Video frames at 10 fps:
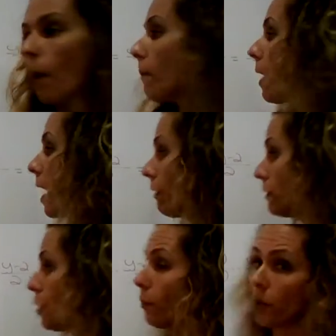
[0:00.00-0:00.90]

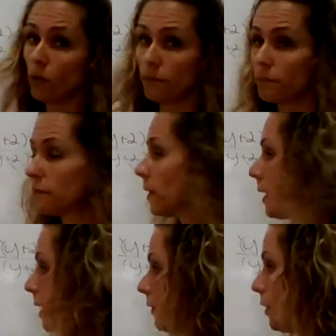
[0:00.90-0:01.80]
Polynomial
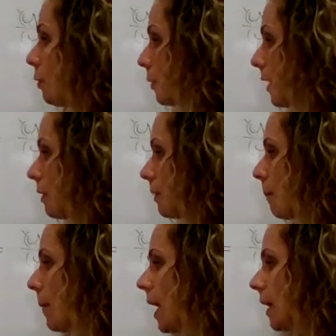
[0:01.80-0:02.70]
in the numerator,
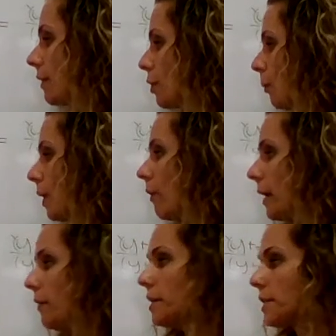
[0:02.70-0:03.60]
polynomial in
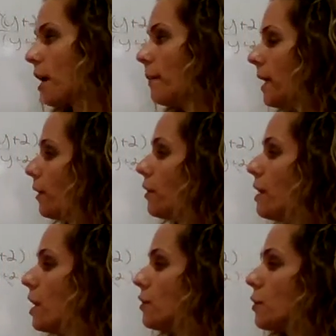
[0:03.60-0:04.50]
the
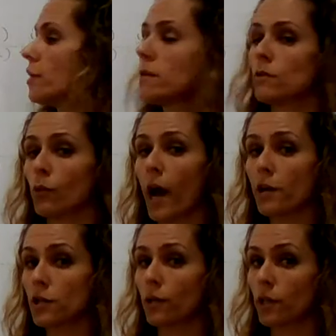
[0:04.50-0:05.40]
denominator, so this is a
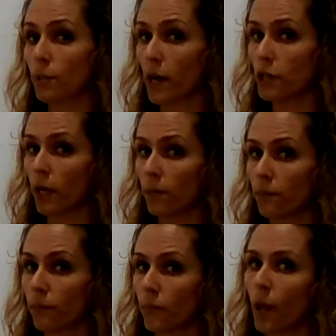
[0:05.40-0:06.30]
rational expression.
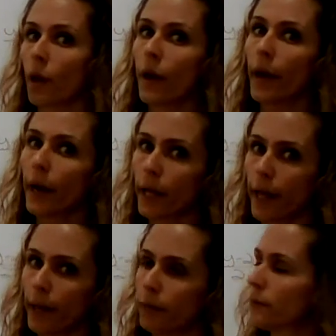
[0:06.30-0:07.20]

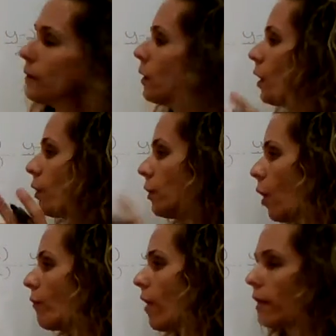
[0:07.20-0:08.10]
Again,
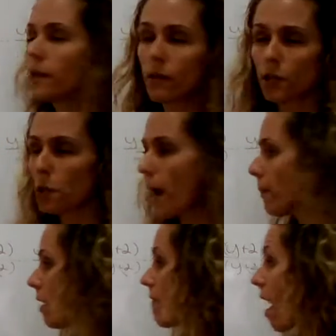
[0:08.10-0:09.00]
don't fall into the trap
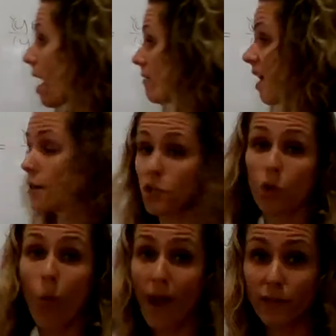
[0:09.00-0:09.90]
of, I've got
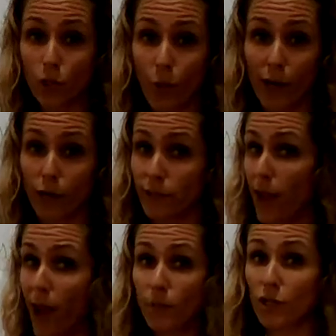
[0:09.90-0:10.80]
2y squareds.
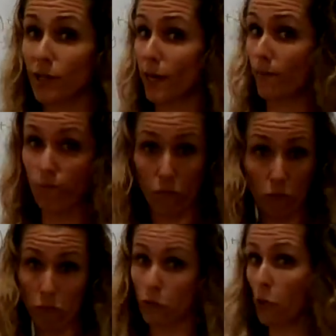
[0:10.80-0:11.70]
I'm just going to
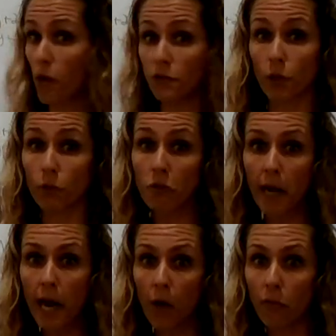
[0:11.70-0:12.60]
cross those right
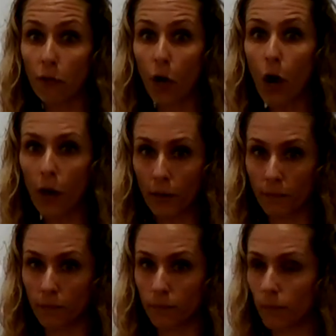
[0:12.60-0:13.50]
out and they're gone.